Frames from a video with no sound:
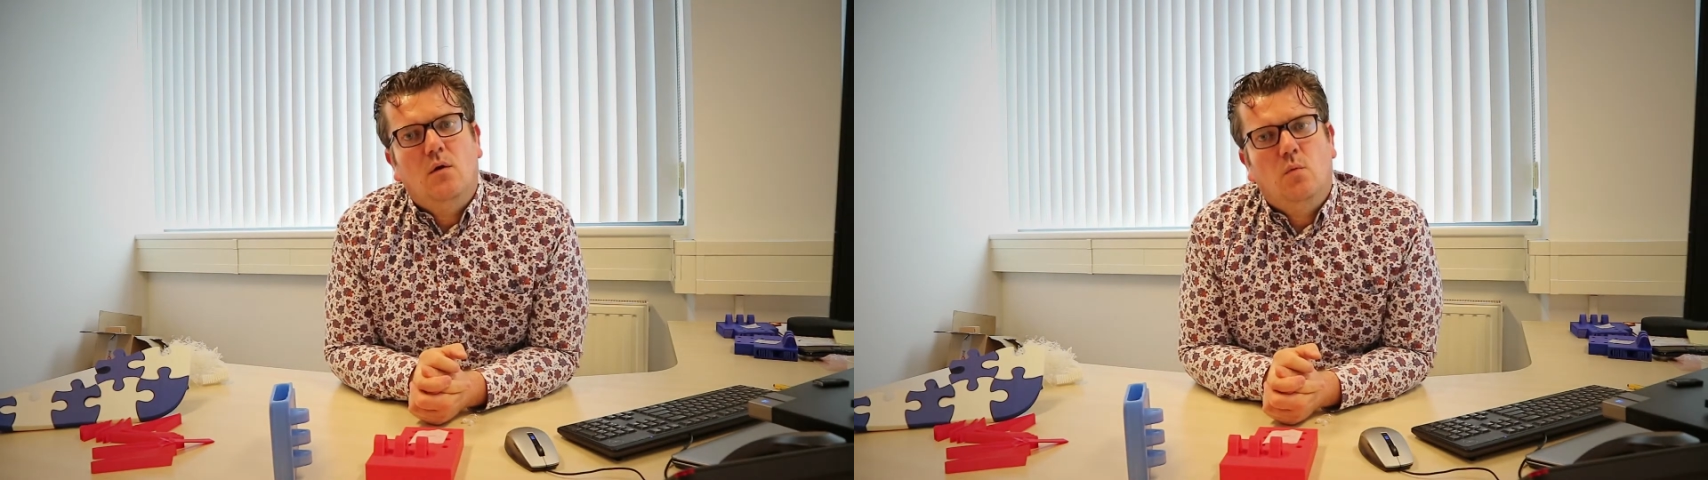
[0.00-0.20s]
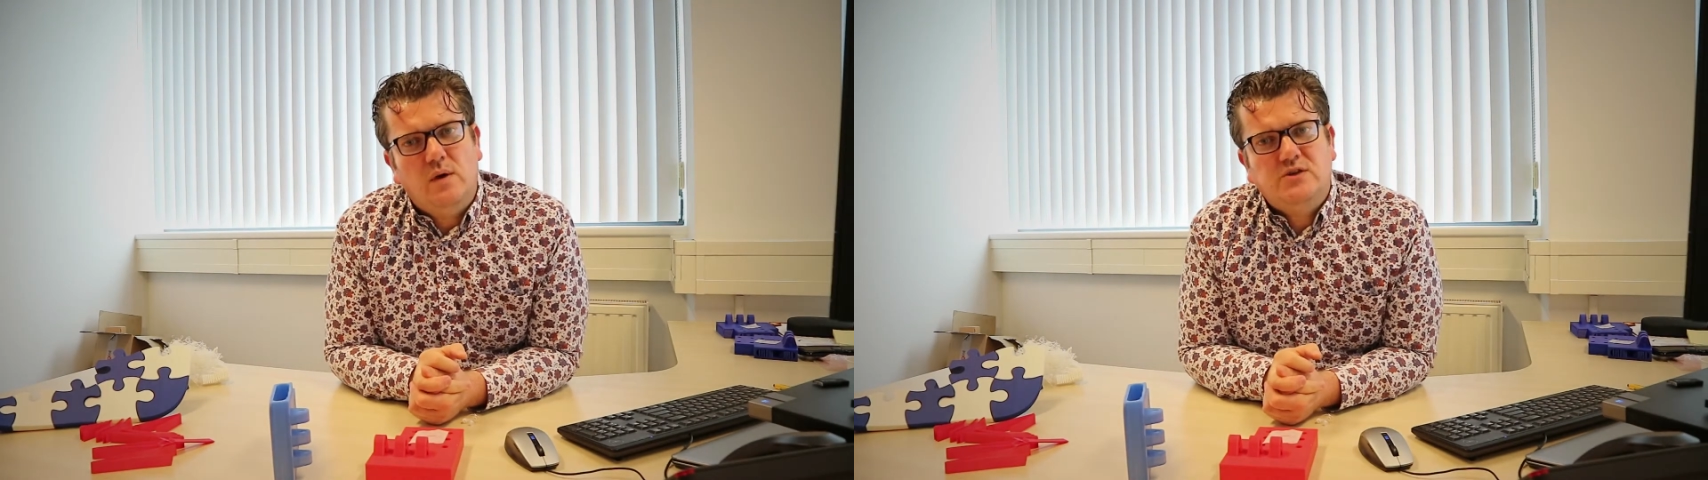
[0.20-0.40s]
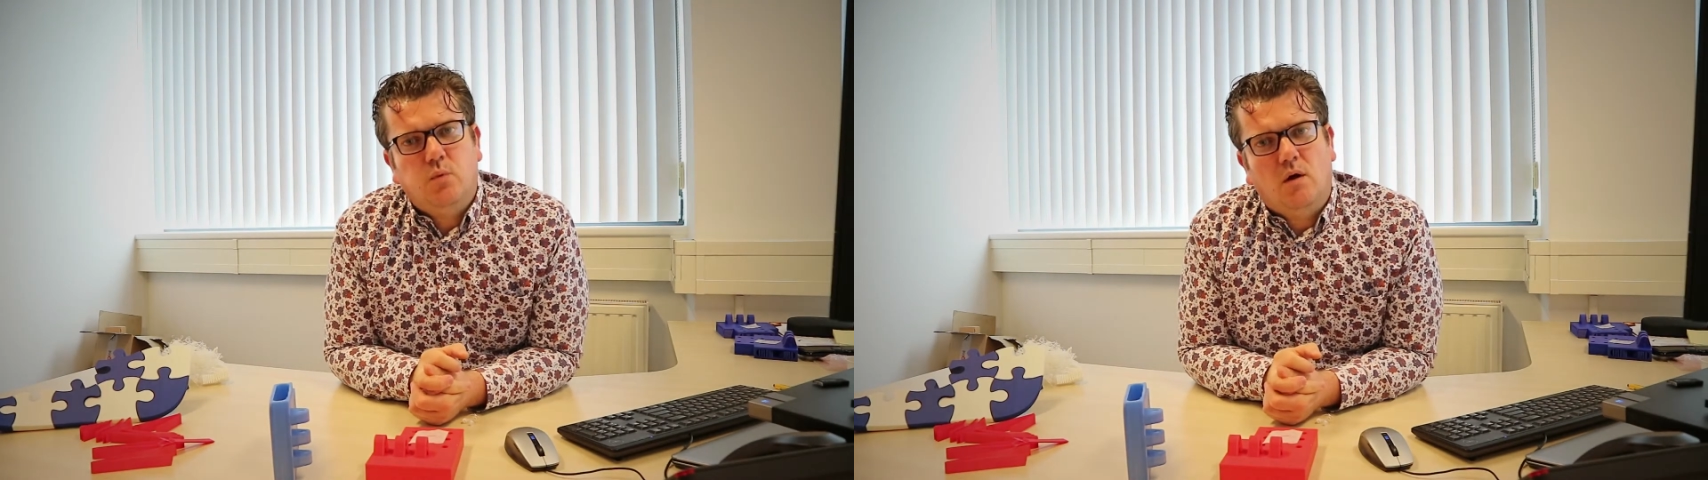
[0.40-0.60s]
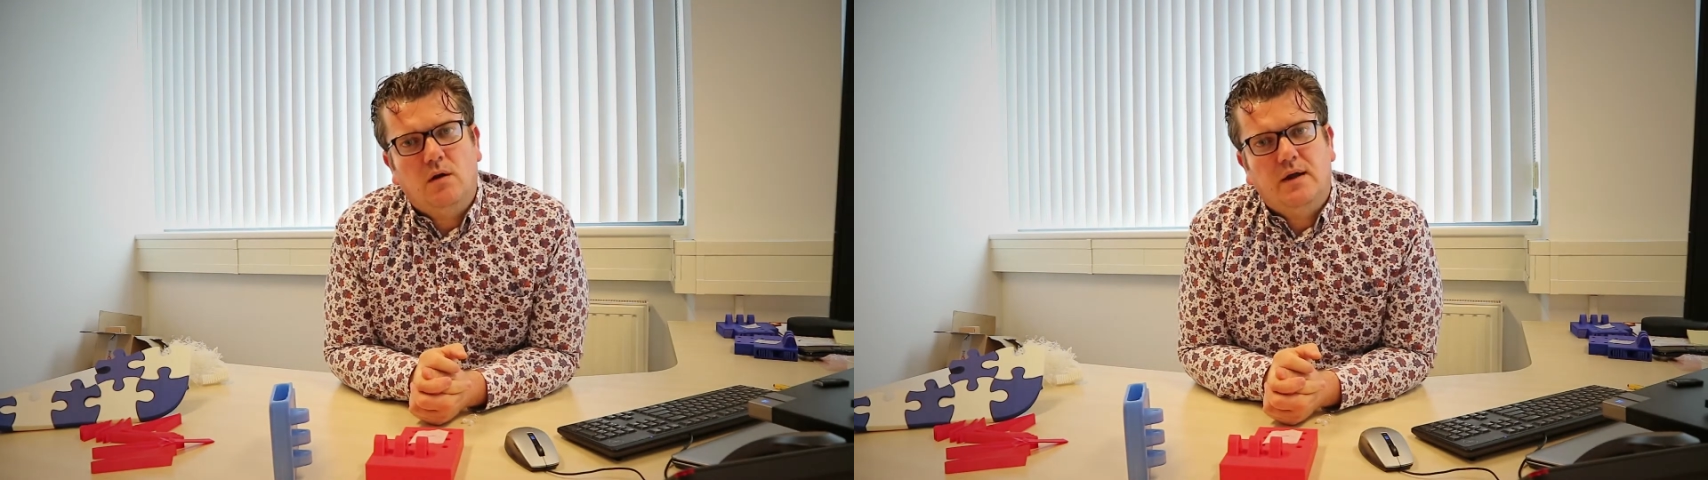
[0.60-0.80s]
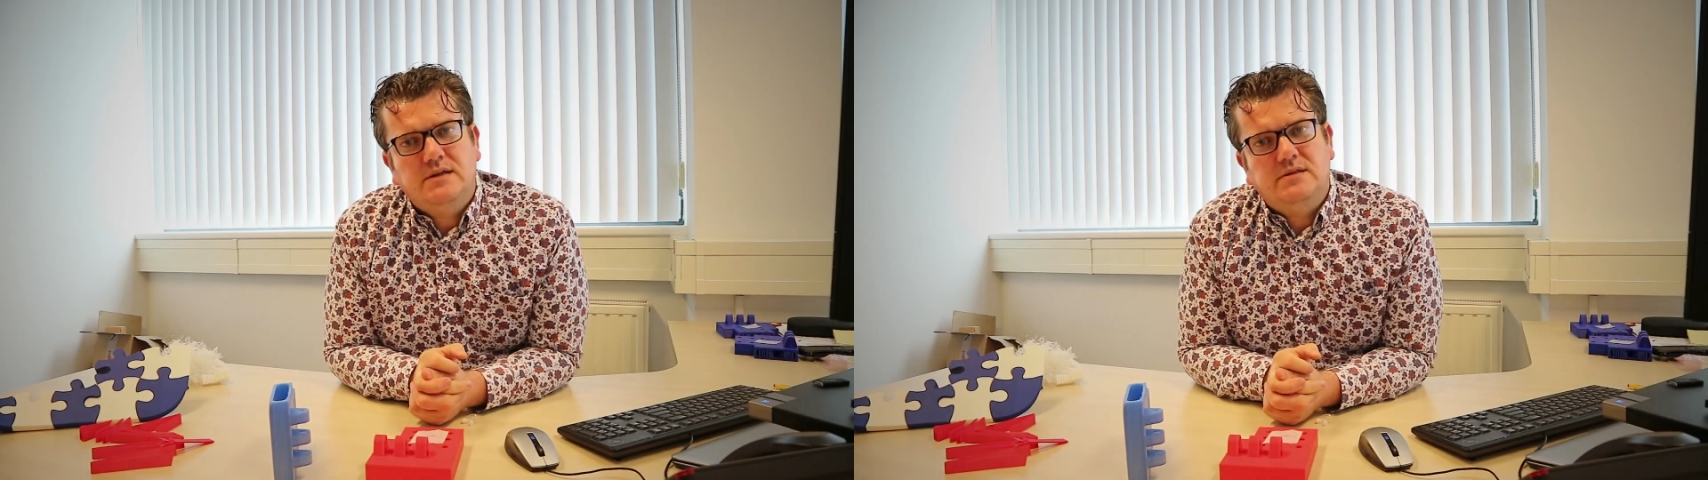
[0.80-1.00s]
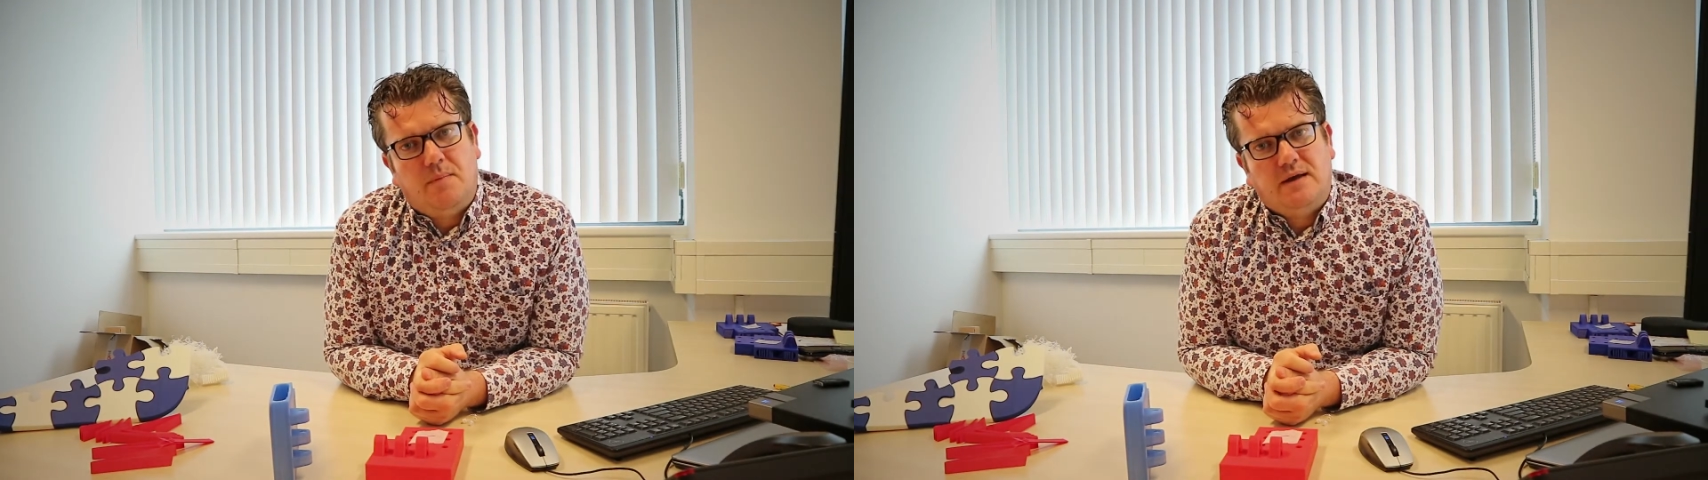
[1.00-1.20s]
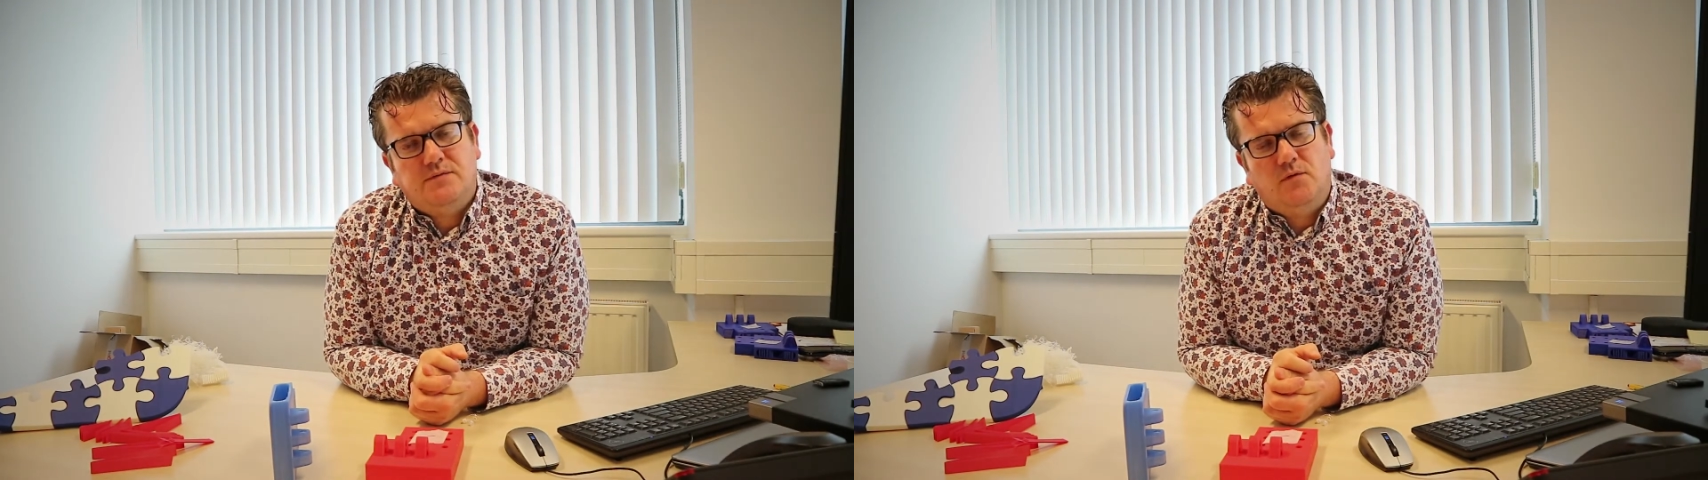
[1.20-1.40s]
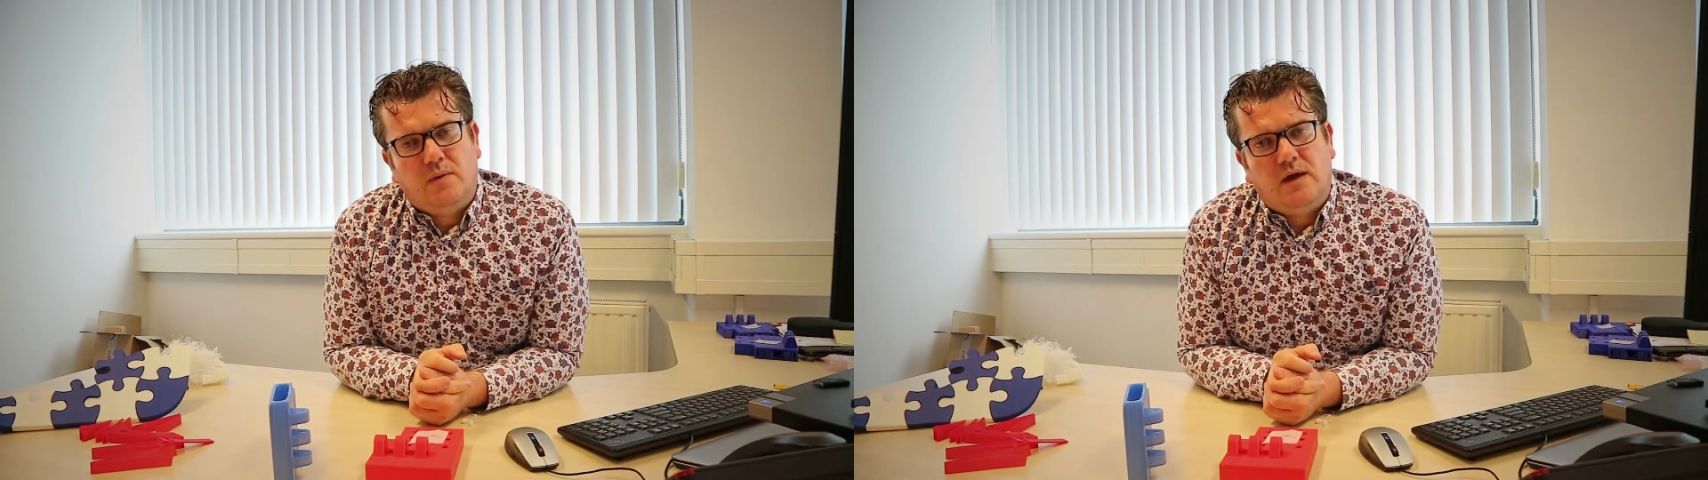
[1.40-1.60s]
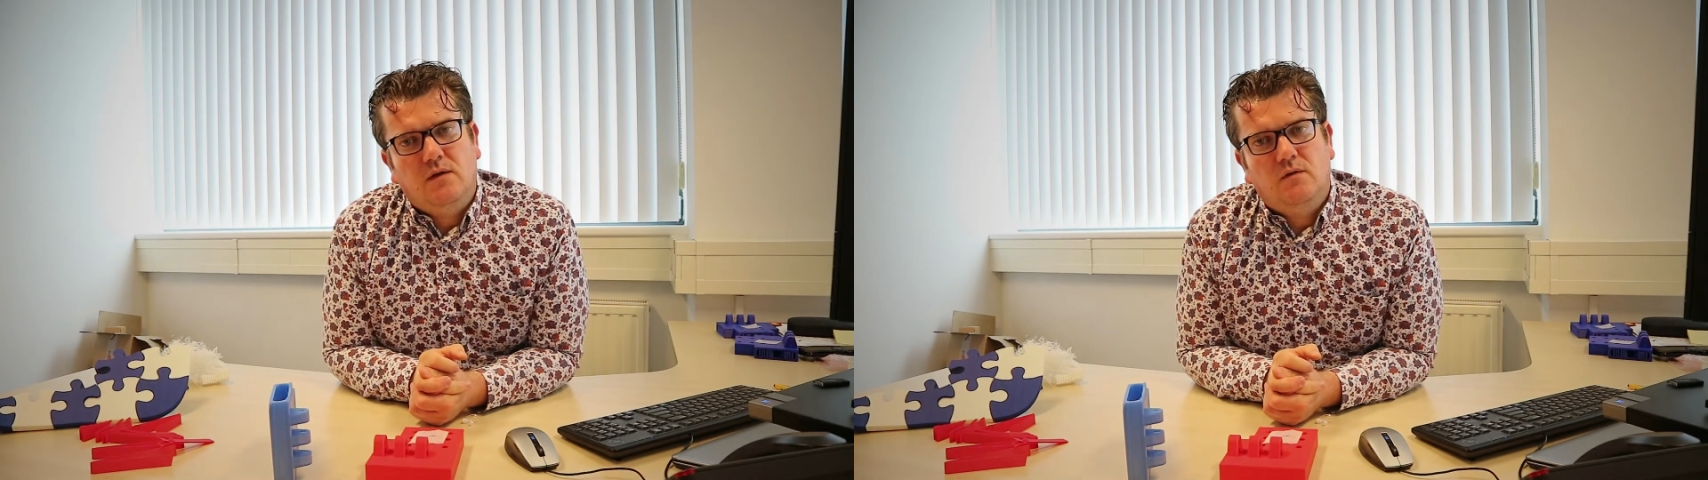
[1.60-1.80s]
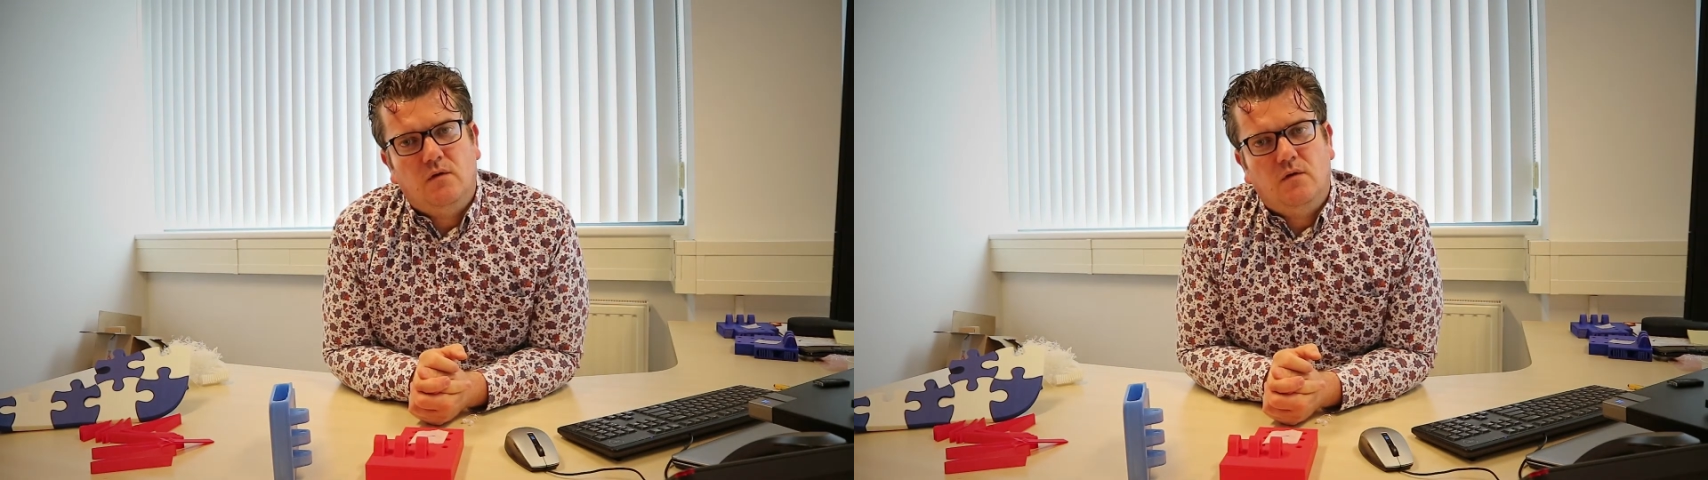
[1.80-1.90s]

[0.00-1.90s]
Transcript: which one is the best for me